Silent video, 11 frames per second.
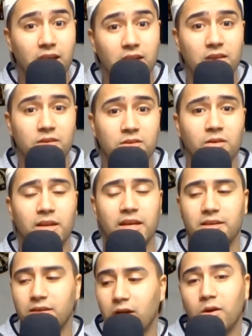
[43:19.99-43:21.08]
You know, like,
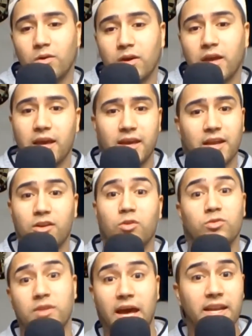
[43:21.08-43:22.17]
oh, okay, yeah, don't do
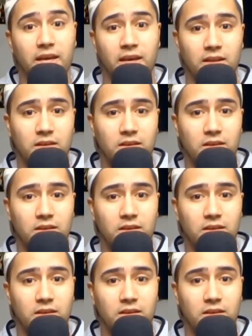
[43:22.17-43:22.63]
that again.